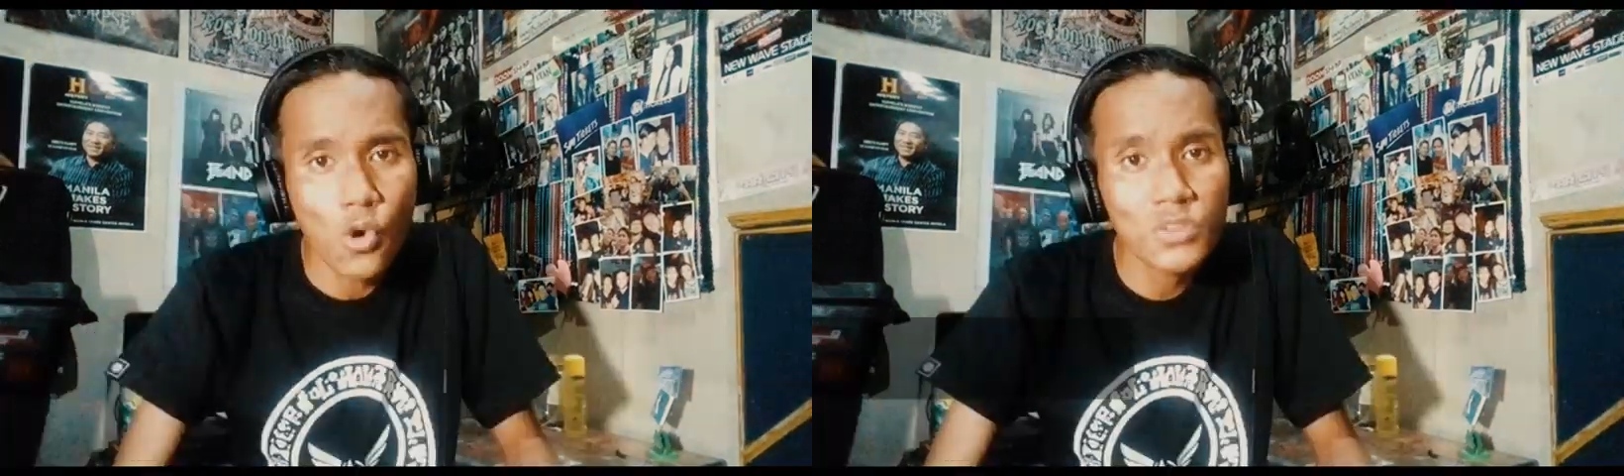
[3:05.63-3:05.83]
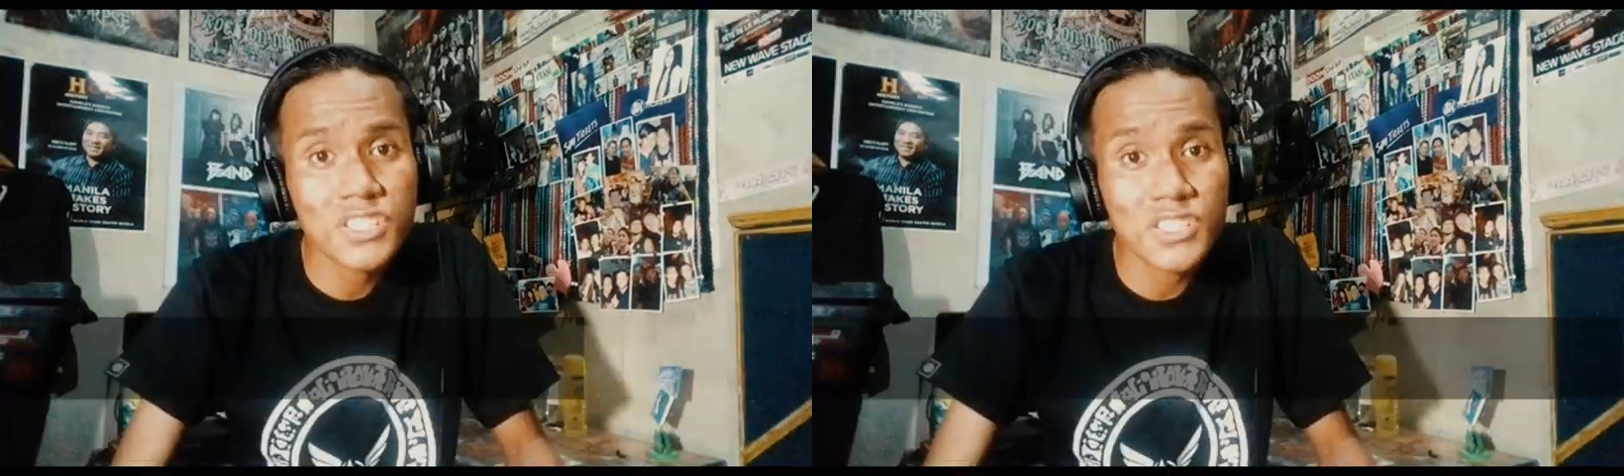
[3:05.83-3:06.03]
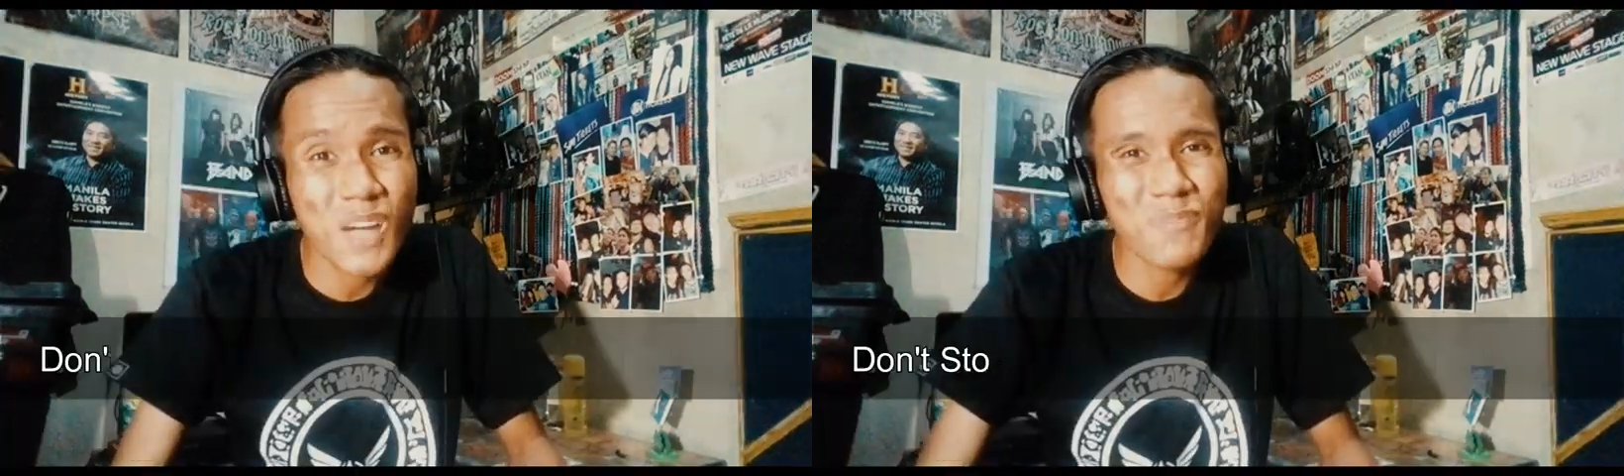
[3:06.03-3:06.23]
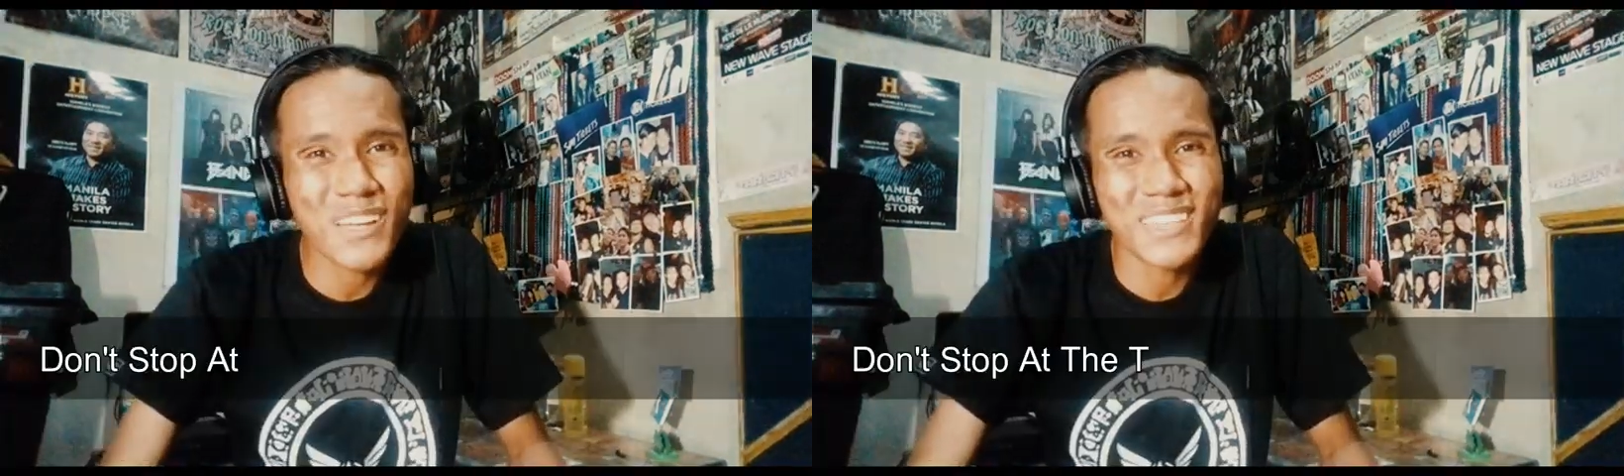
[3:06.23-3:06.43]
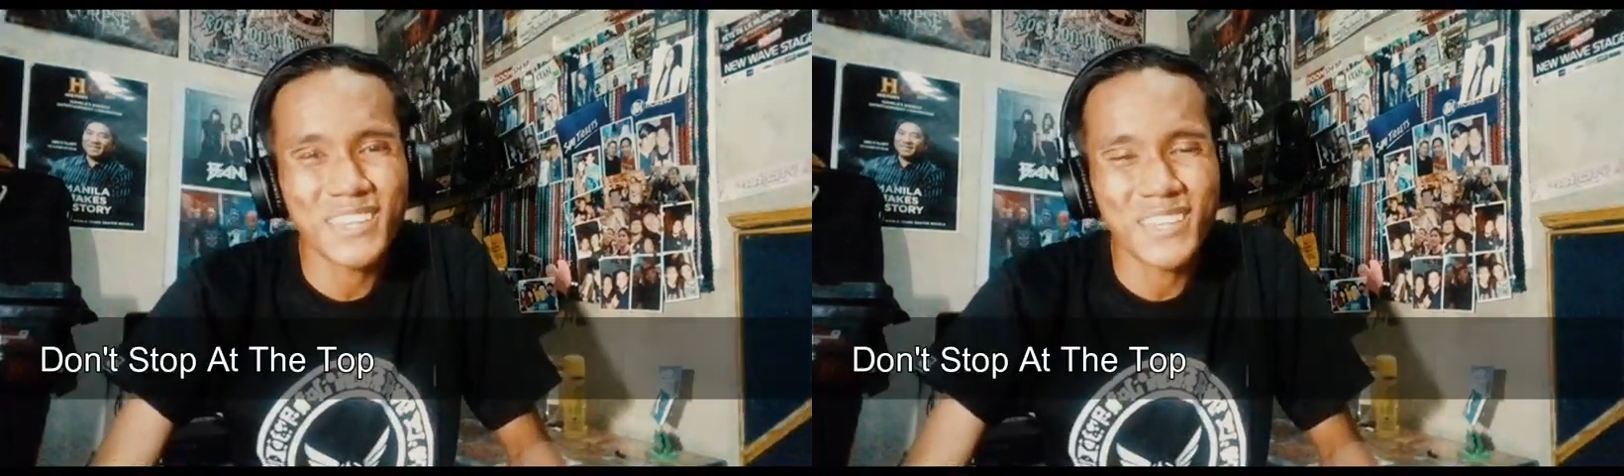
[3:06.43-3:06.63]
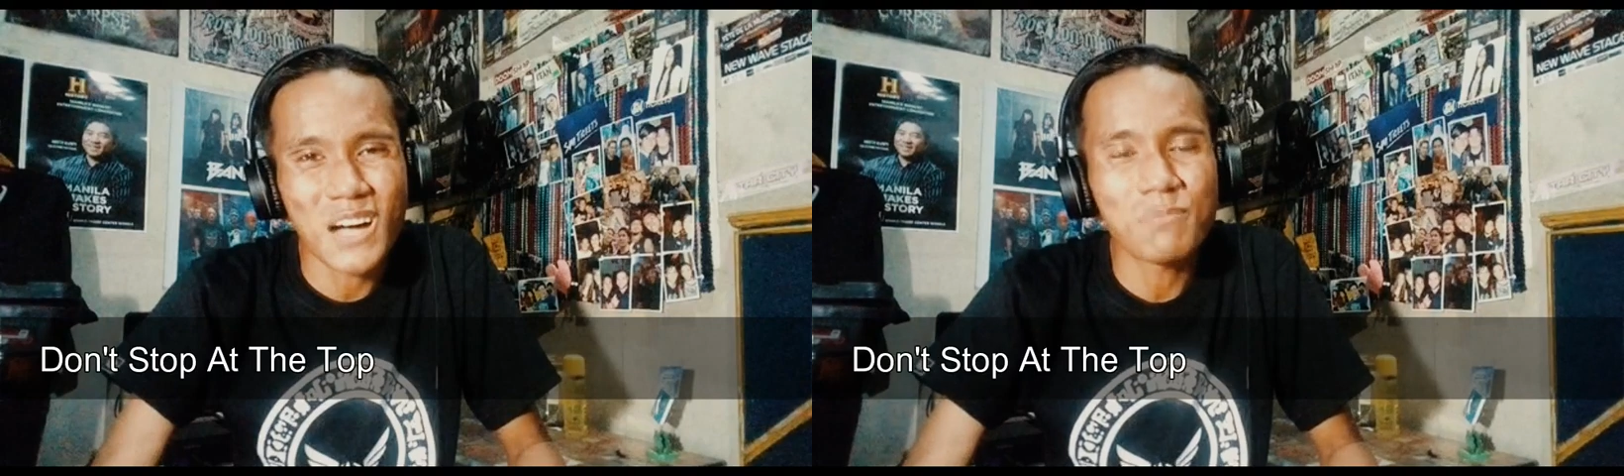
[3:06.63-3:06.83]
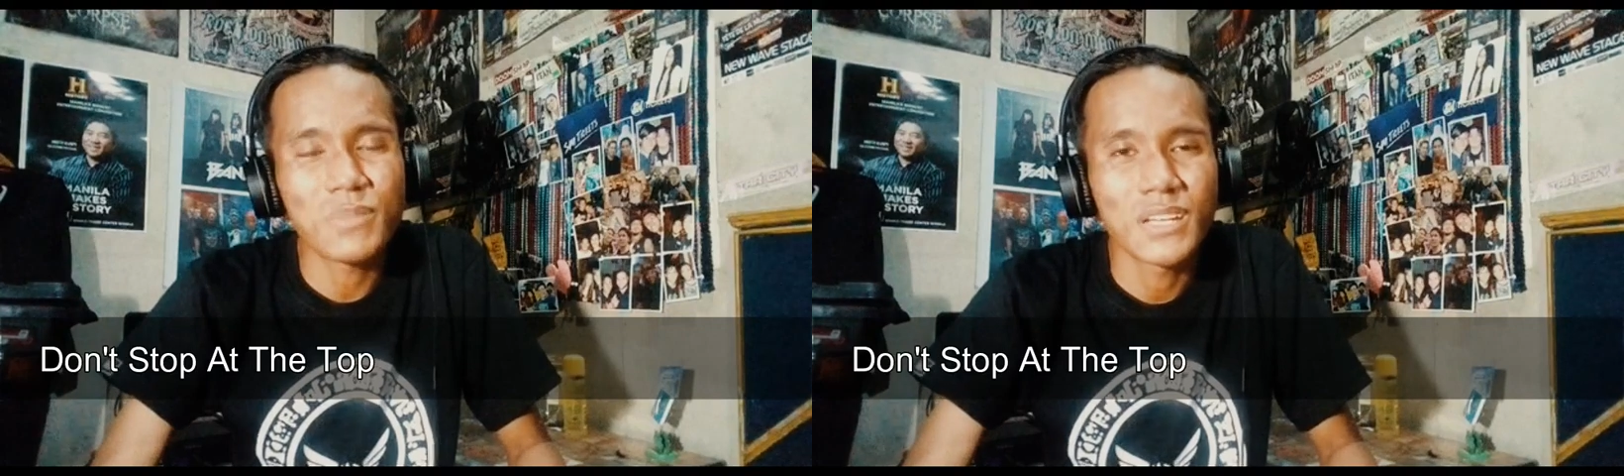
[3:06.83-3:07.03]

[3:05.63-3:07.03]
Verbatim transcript: Don't Stop at the Top.